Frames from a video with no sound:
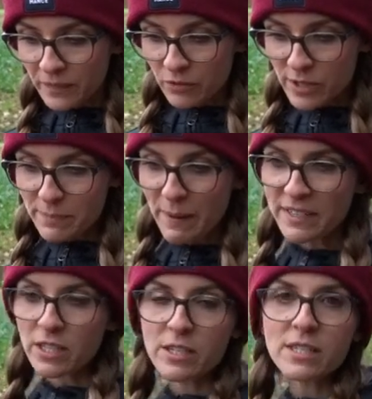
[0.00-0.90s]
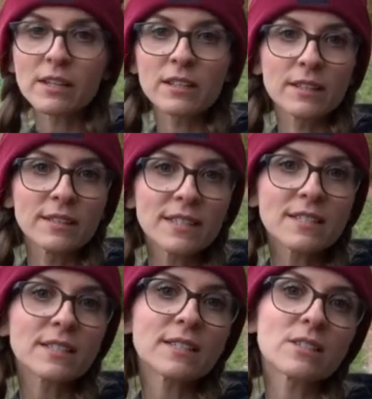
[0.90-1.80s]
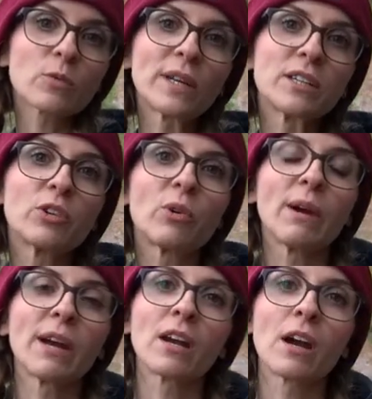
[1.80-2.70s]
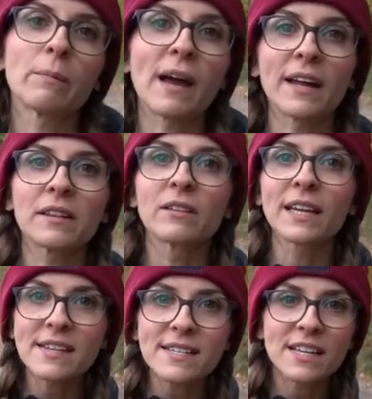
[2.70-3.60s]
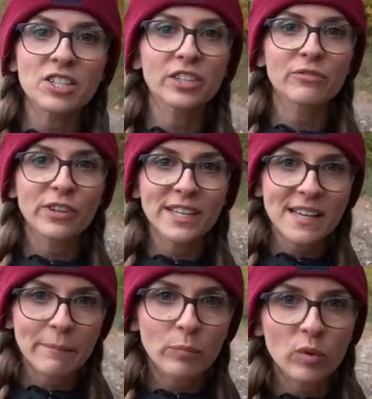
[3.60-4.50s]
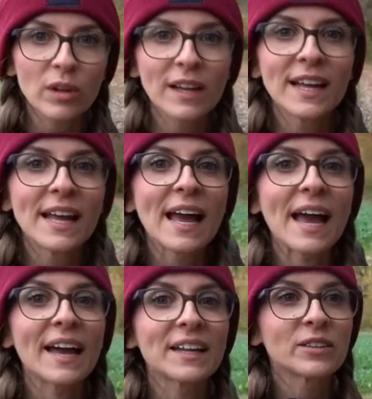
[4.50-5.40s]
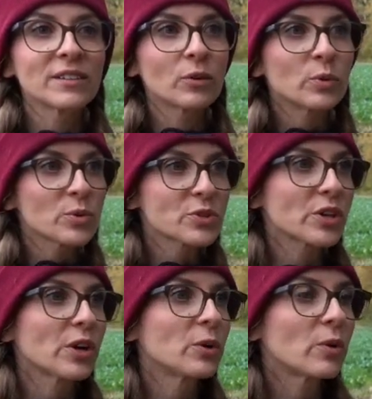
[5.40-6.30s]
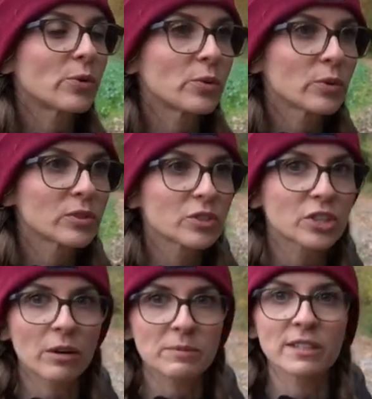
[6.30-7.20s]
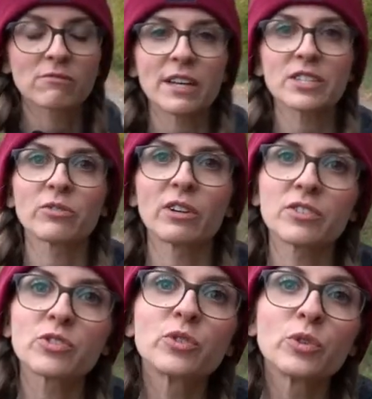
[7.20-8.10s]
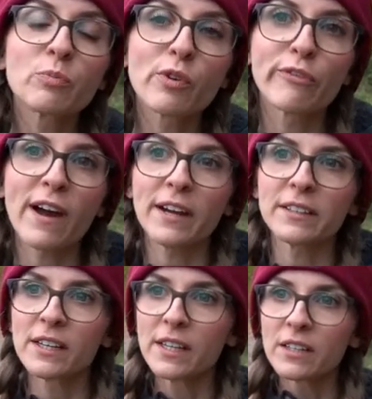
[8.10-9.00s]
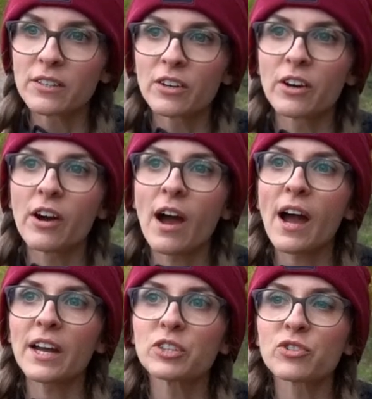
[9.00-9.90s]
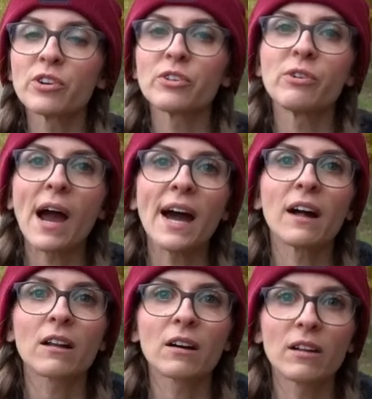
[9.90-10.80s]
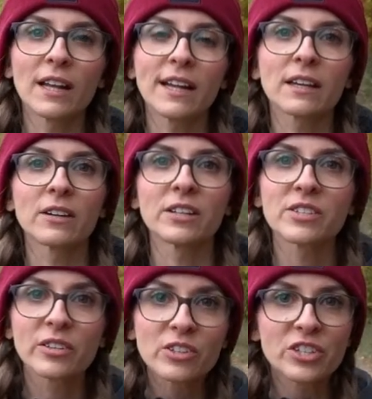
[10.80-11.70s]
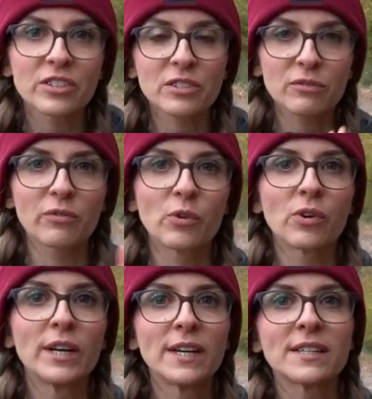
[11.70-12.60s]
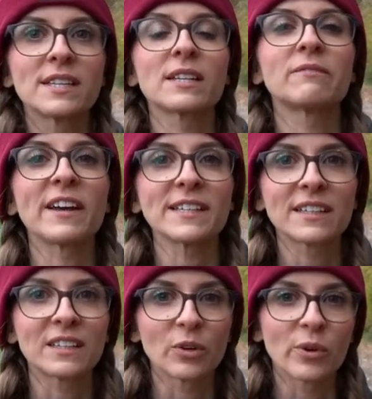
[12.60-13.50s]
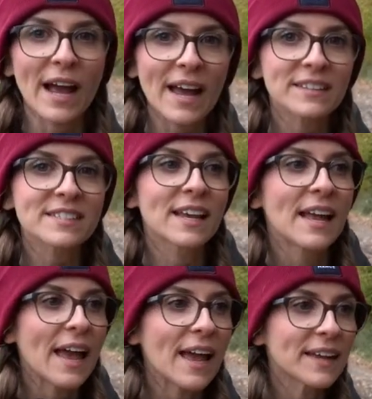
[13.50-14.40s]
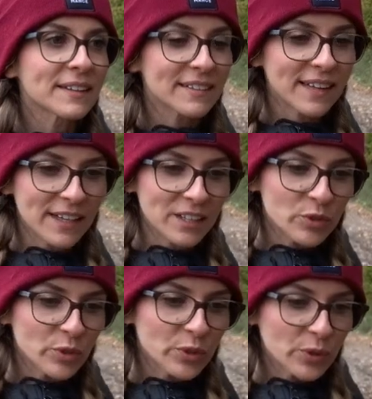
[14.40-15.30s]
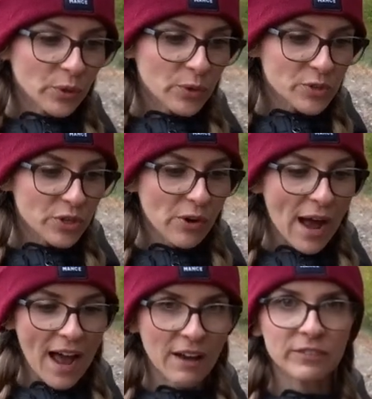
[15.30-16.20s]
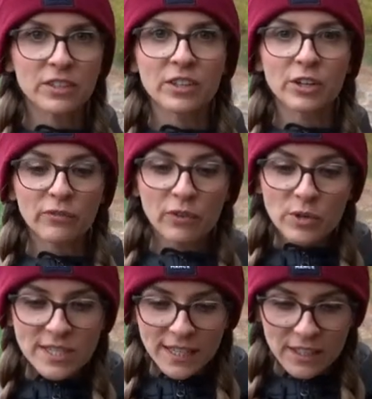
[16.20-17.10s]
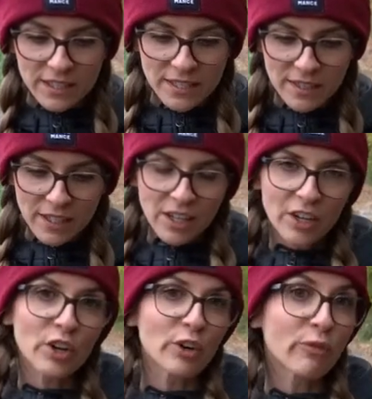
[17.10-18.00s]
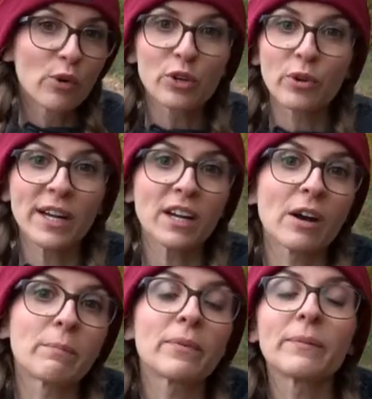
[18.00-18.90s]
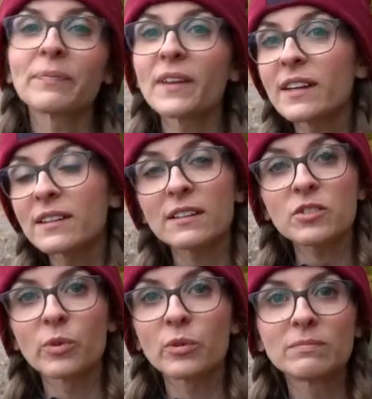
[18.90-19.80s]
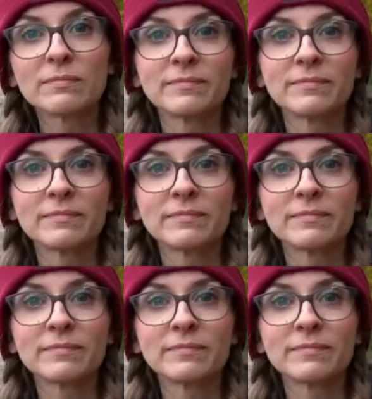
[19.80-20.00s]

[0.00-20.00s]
respect a certain distance when queuing up at the gas station, for example. And also all the shops and restaurants do provide the hydroalcoholic solutions for disinfecting your hands. And they do also have the floor stickers for queuing up. And that's all.